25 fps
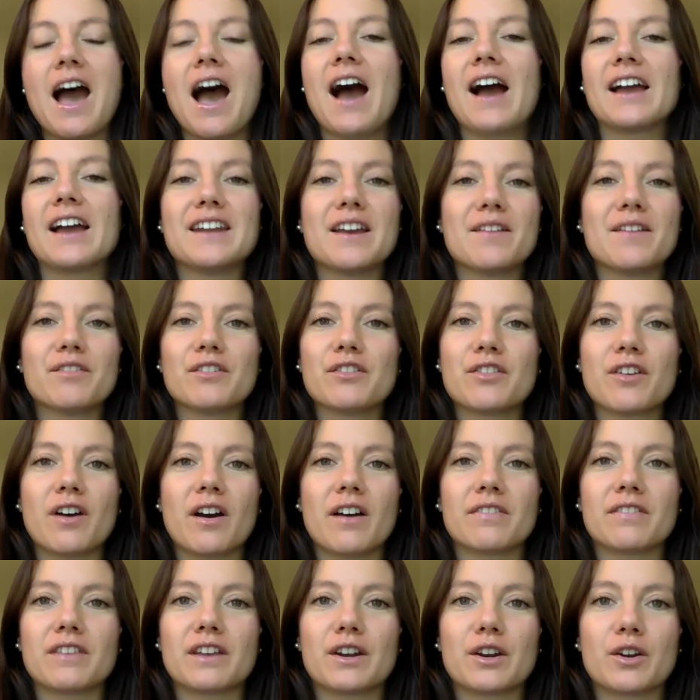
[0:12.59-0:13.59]
I never
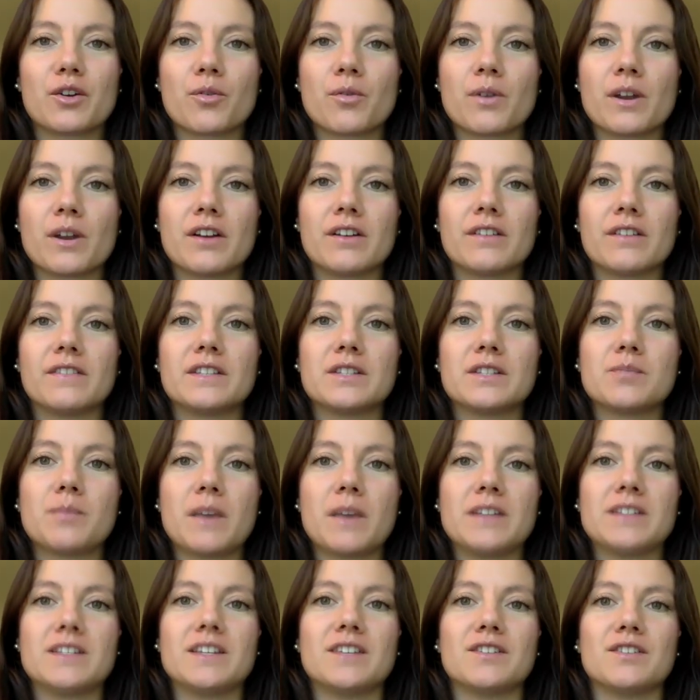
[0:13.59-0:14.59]
thought that a career in the
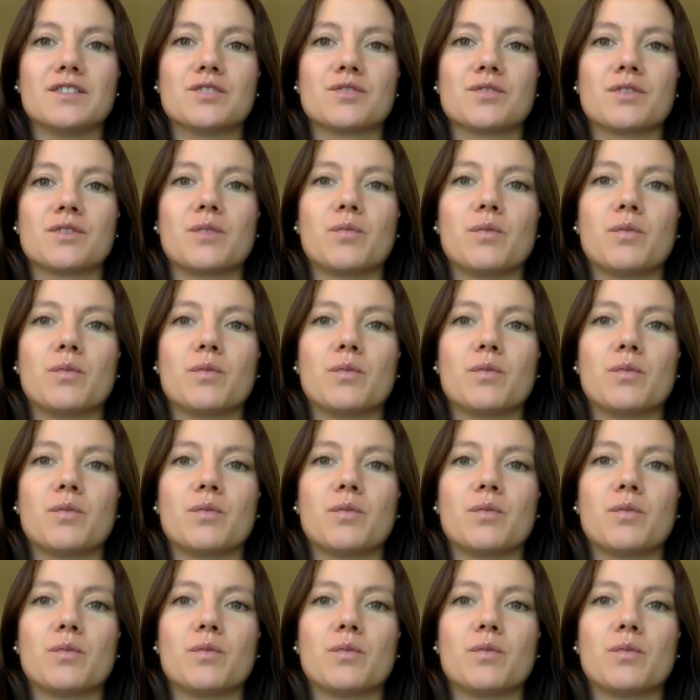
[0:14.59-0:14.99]
space industry